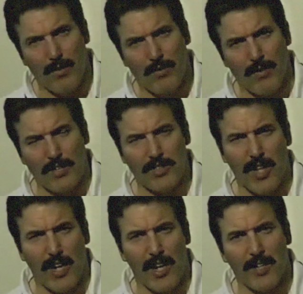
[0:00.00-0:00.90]
There were
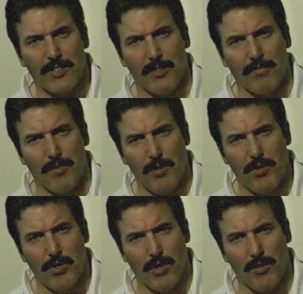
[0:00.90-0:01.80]
talks of him coming back in
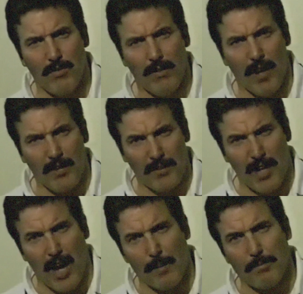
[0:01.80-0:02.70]
2016,
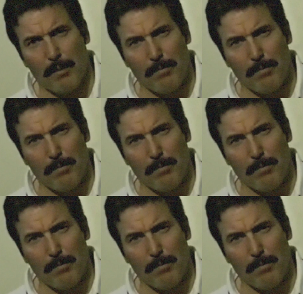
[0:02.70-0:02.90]
but nothing ever